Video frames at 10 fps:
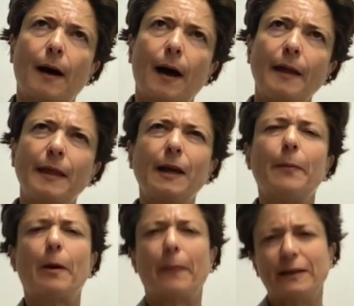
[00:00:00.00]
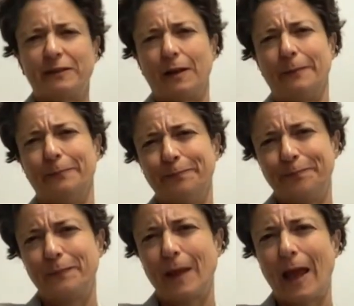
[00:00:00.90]
I think about my son
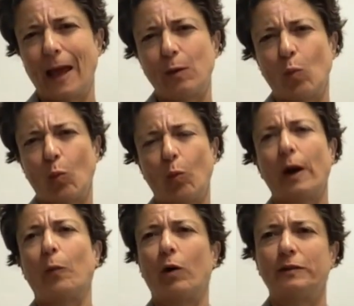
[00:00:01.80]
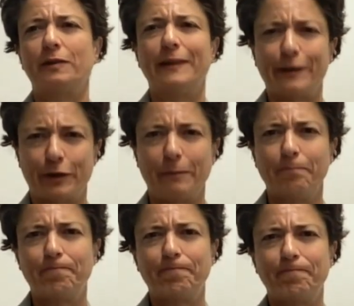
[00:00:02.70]
and what I want to teach him.
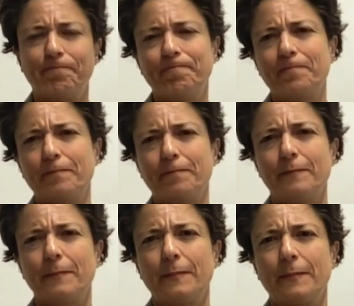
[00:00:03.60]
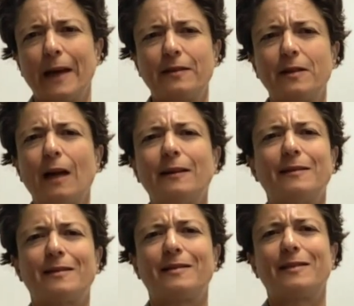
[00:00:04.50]
It's not that
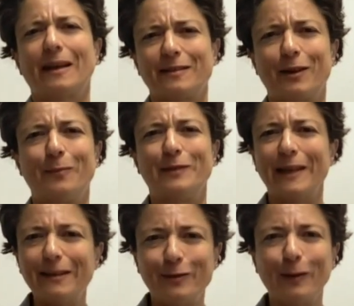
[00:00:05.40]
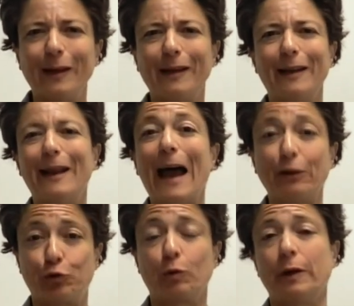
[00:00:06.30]
success comes easily and
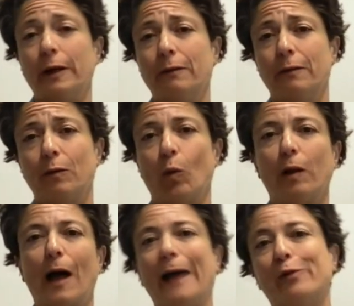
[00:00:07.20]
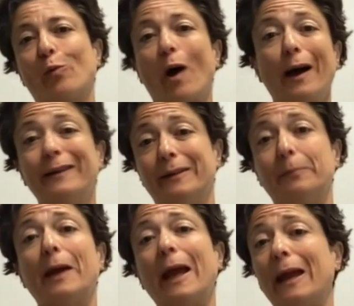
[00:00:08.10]
naturally while I grind in
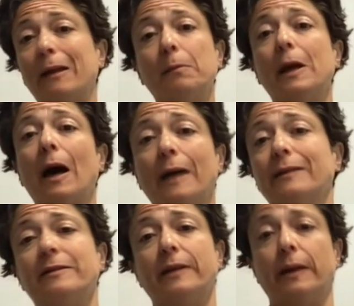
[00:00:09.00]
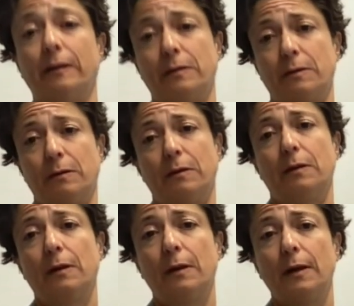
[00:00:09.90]
pain behind the scenes.
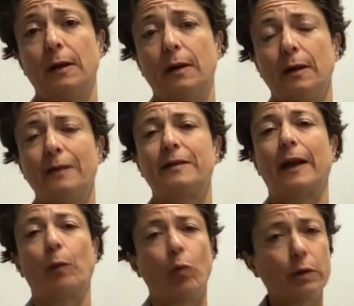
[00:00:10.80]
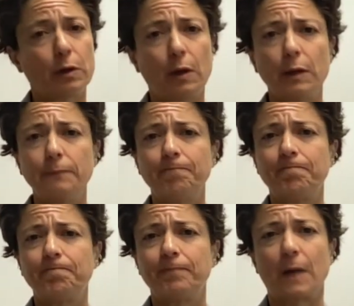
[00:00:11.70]
It's that I worked hard,
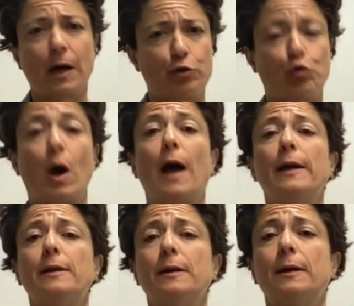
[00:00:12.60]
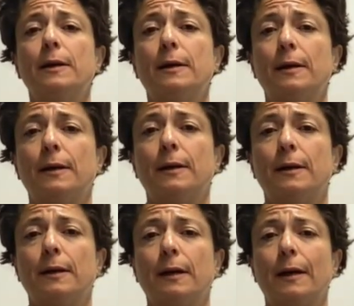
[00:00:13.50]
I tried,
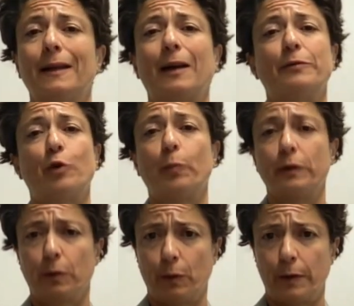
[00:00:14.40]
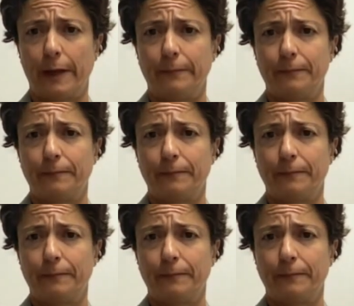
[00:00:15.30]
and that I was open to learning.